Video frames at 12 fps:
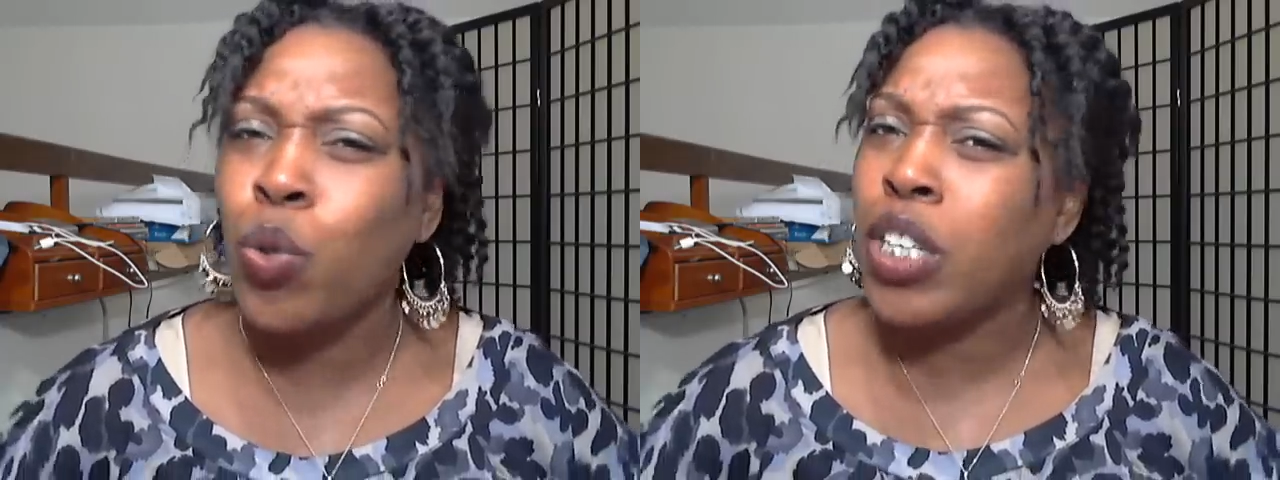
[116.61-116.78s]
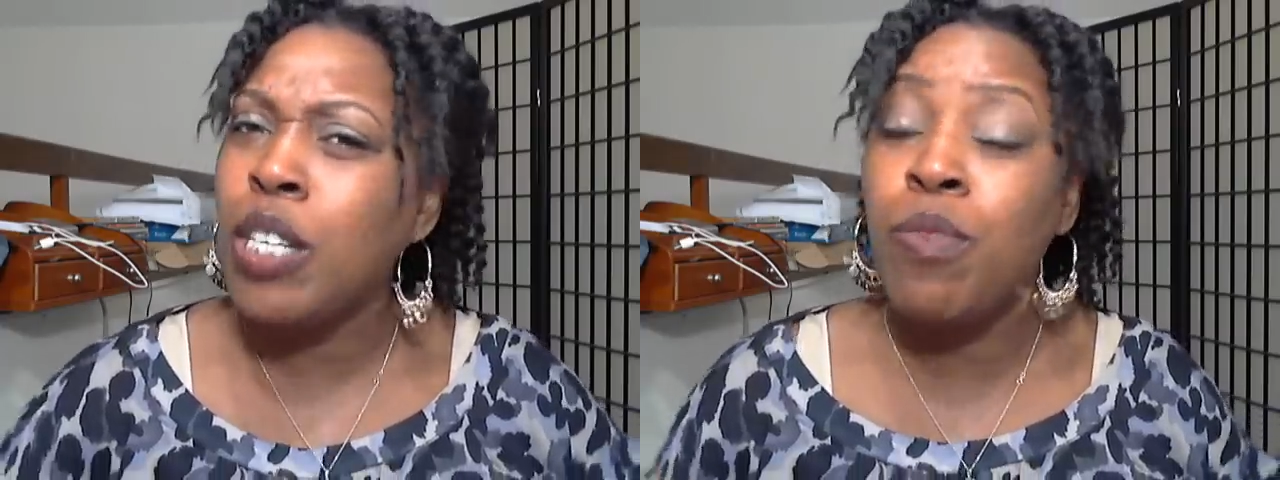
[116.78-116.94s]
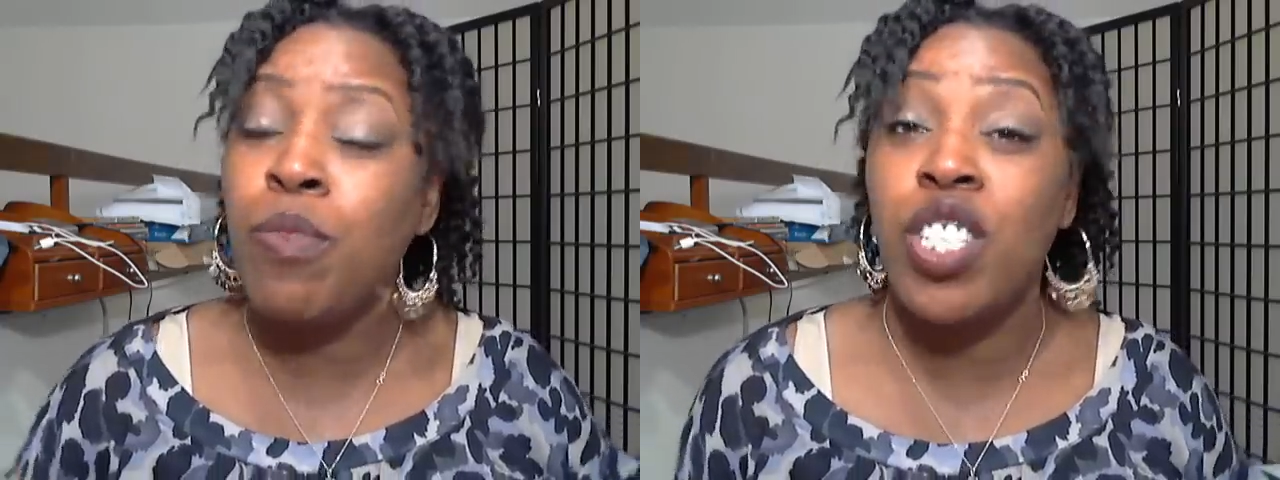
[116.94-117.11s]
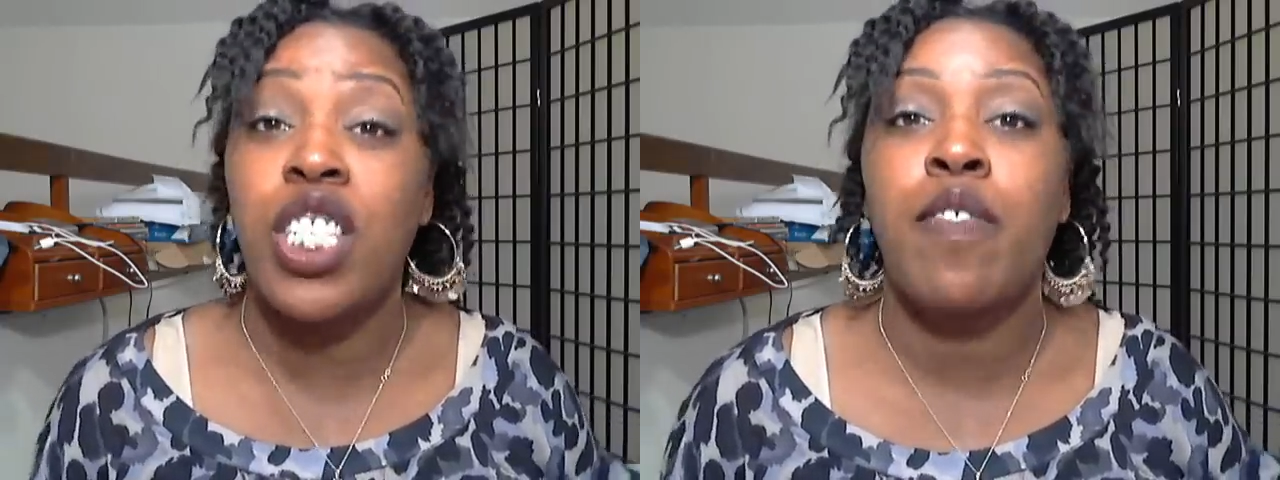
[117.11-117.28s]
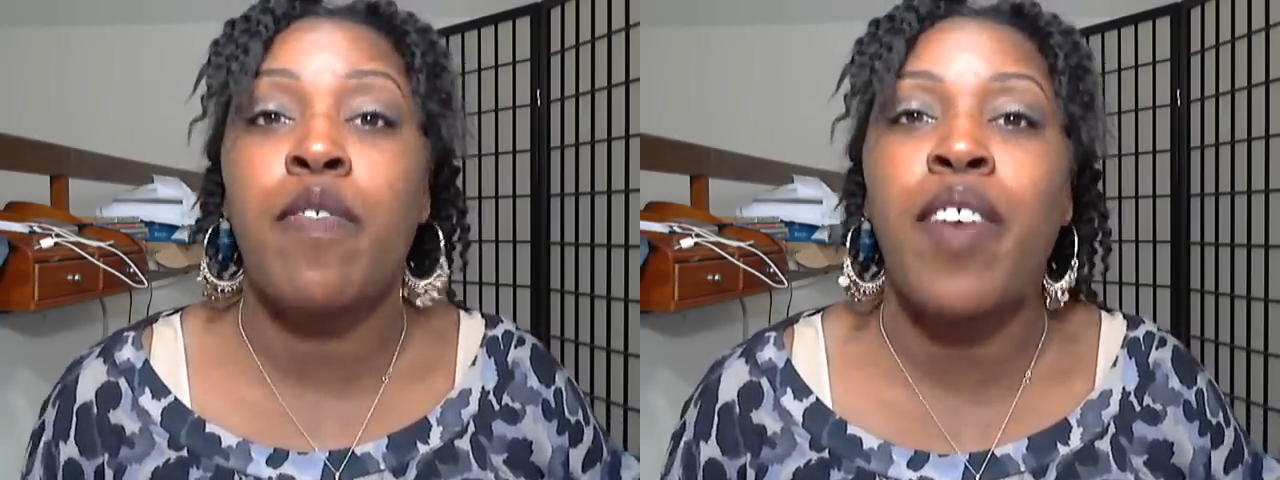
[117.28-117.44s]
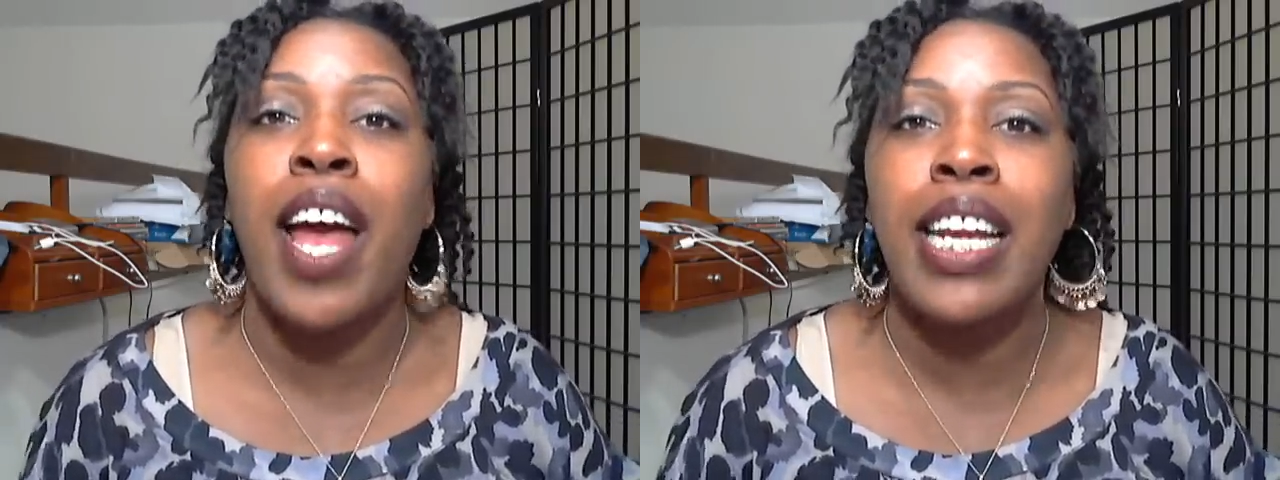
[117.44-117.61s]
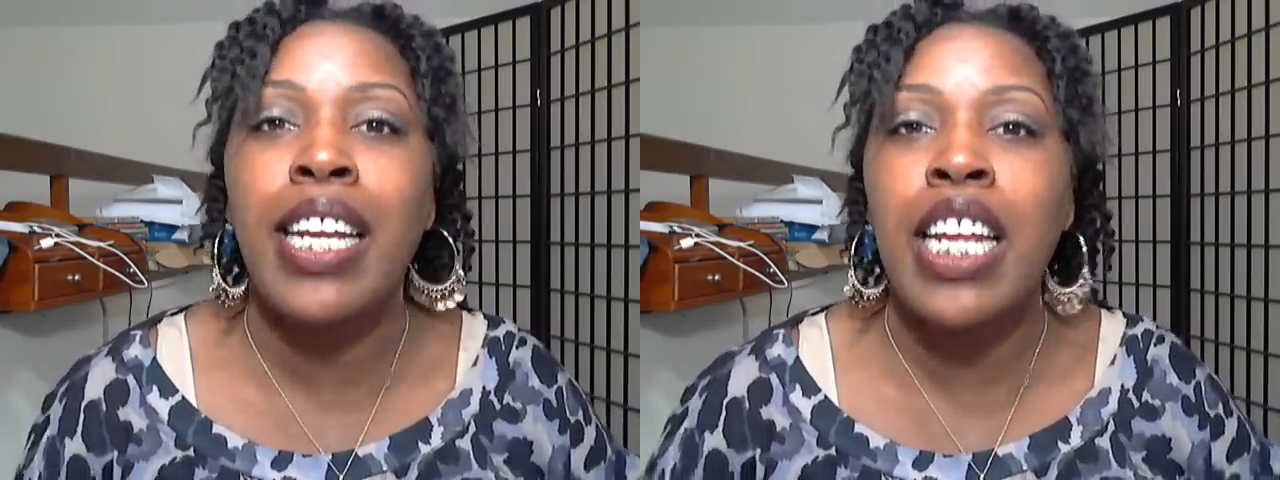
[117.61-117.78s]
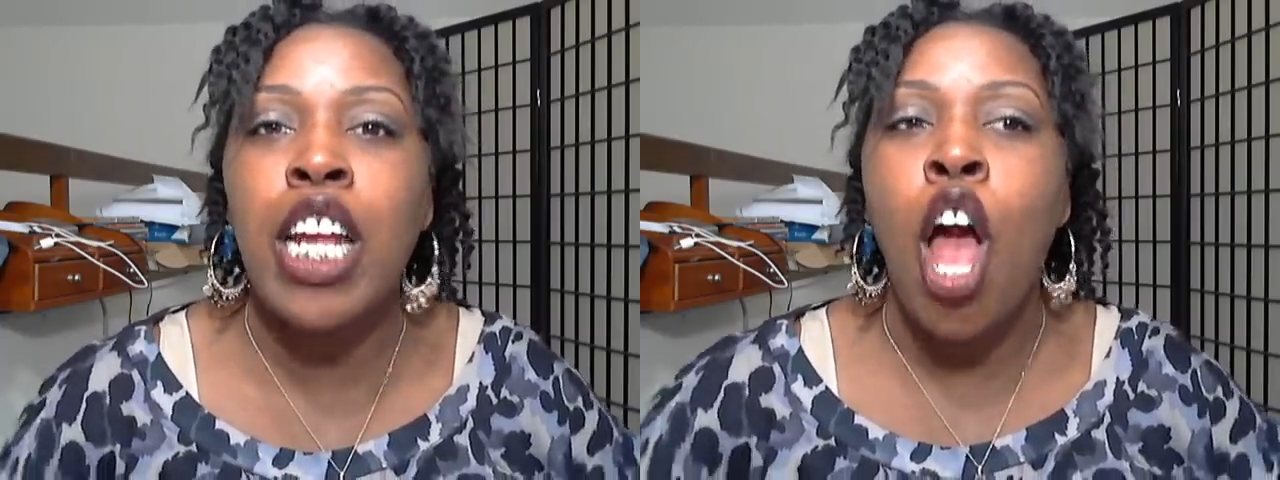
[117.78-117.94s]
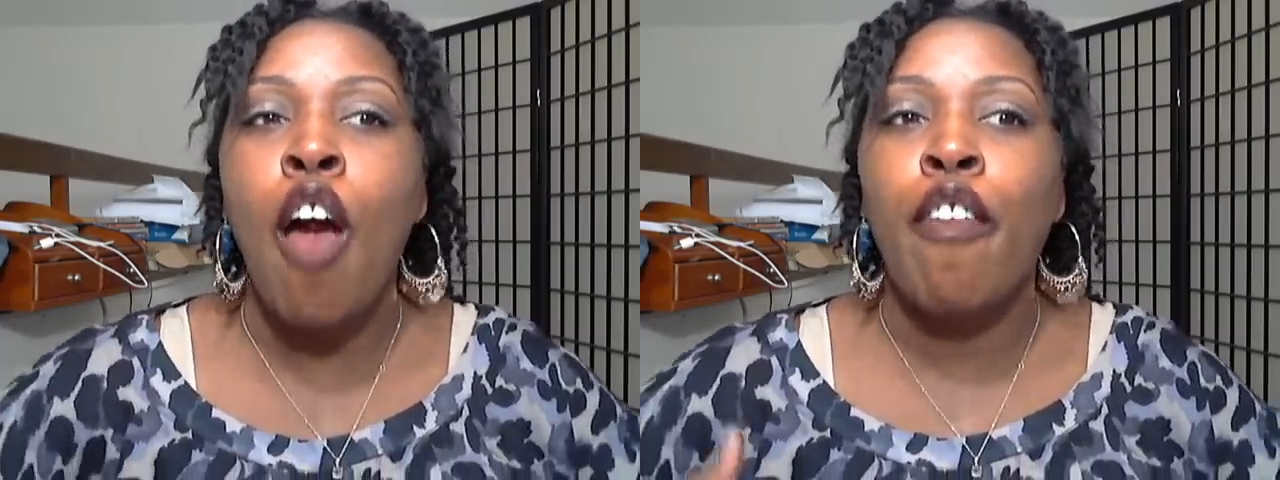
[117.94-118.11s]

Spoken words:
or he was just fighting